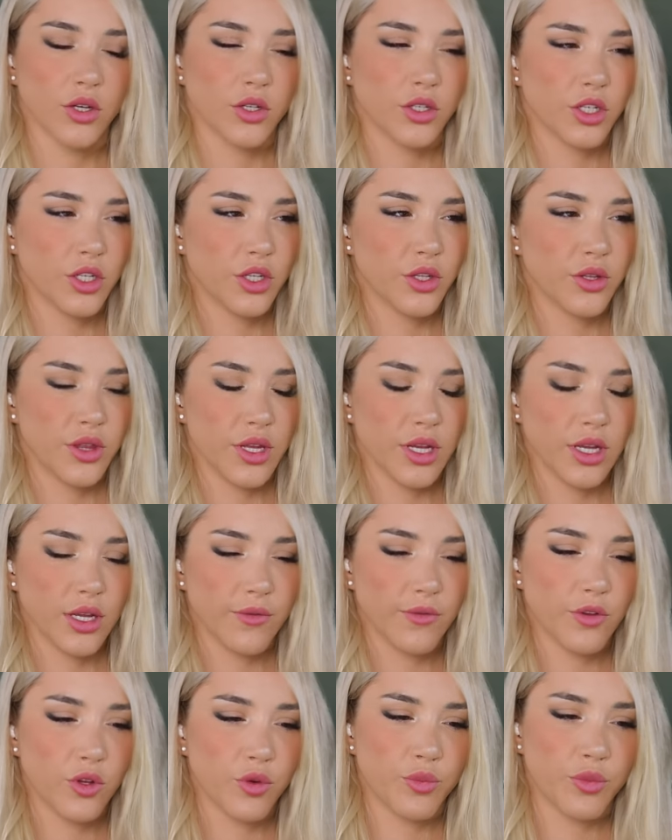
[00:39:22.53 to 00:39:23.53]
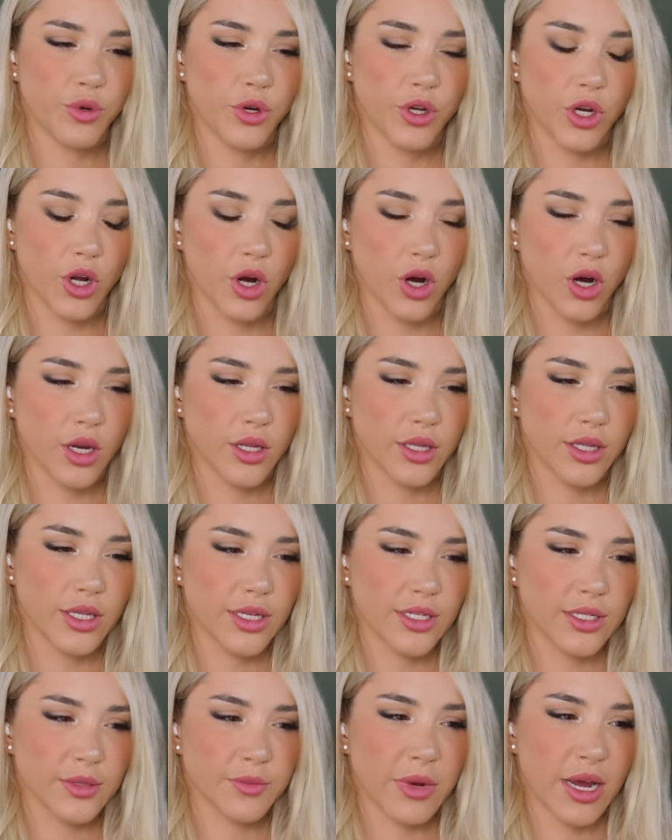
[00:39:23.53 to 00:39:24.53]
Do you think if you put on
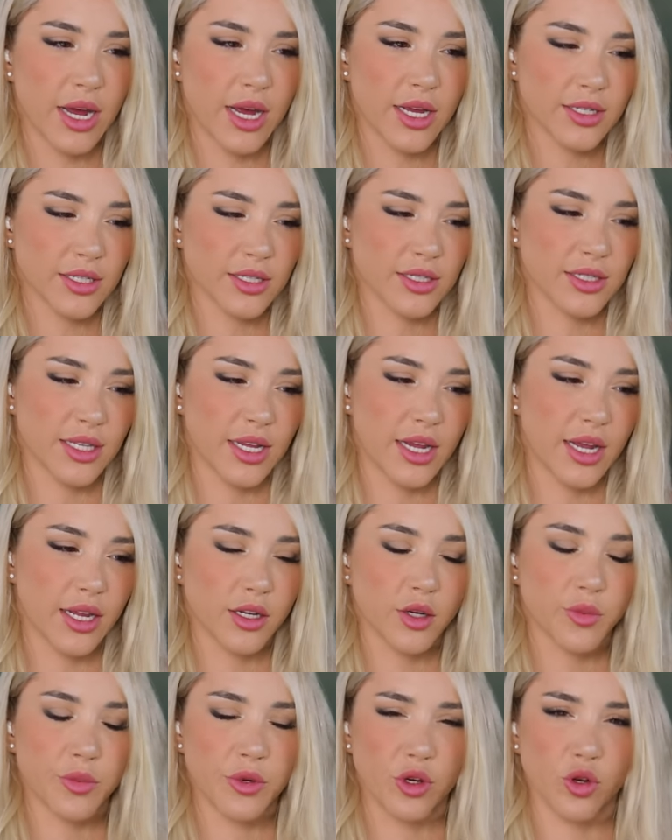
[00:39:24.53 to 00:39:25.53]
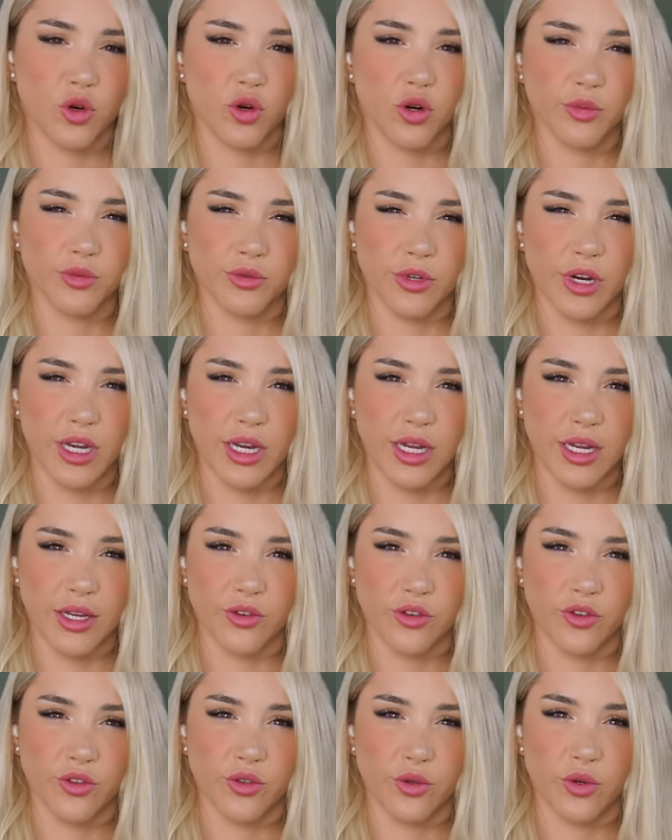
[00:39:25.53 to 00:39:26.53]
these masks, they end up incorporating
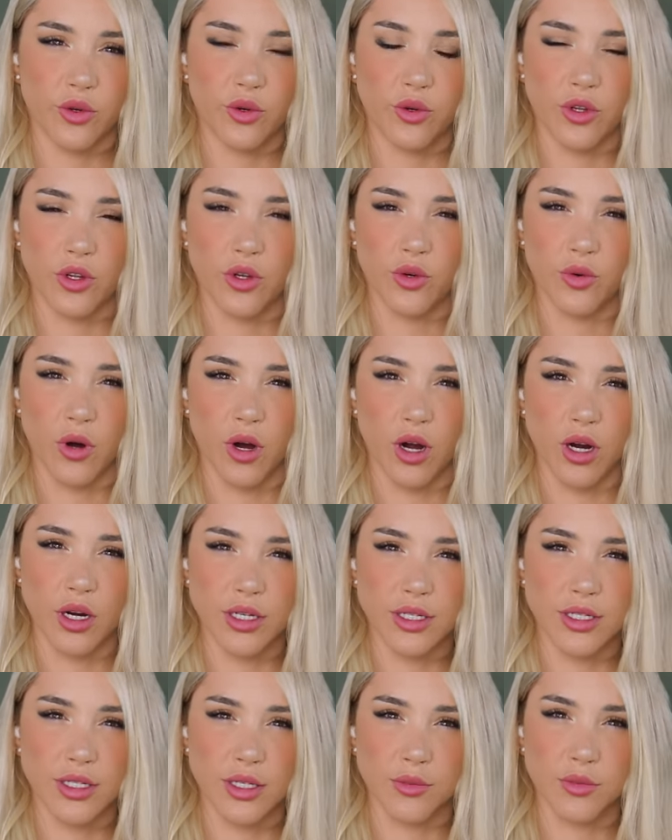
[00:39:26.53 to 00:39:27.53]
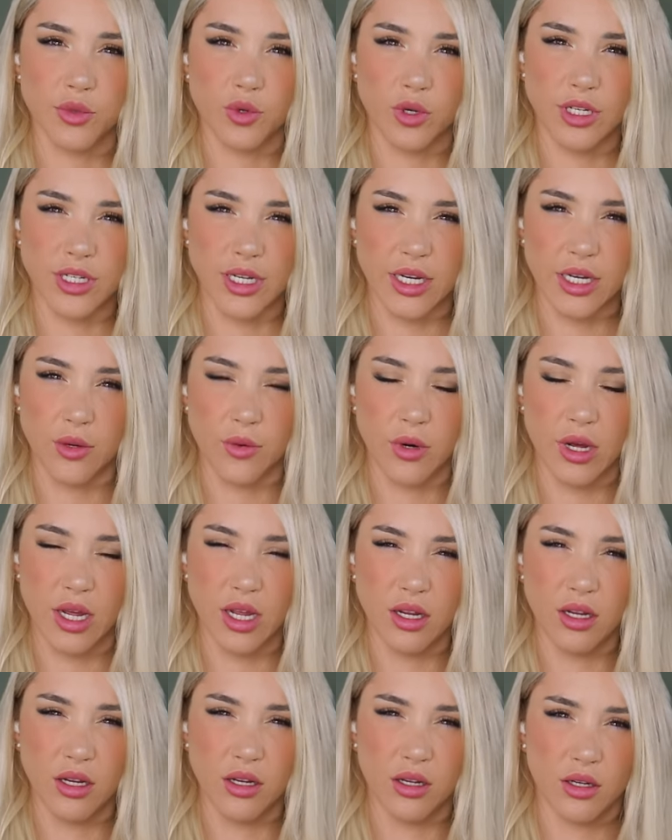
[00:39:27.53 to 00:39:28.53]
into who you are at some point
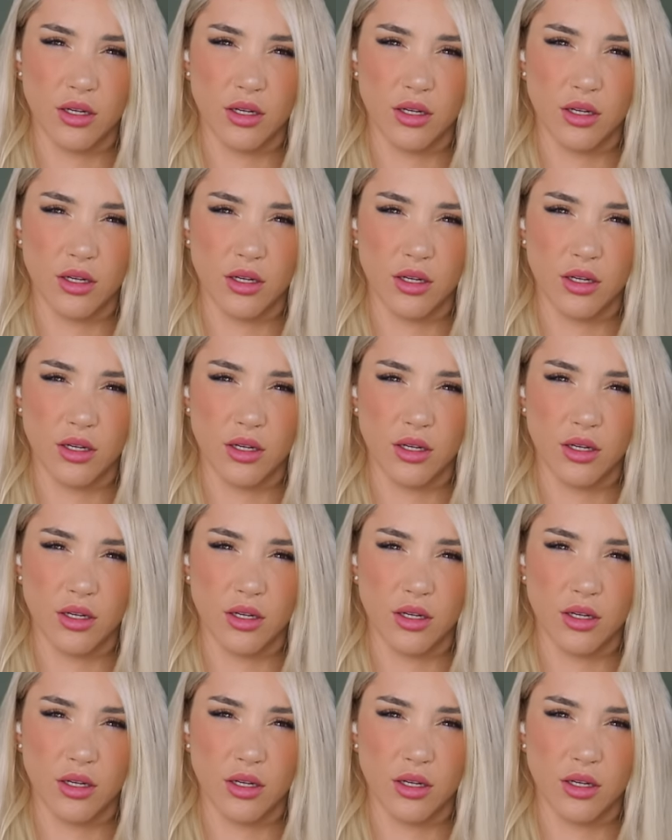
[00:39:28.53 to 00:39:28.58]
anyway?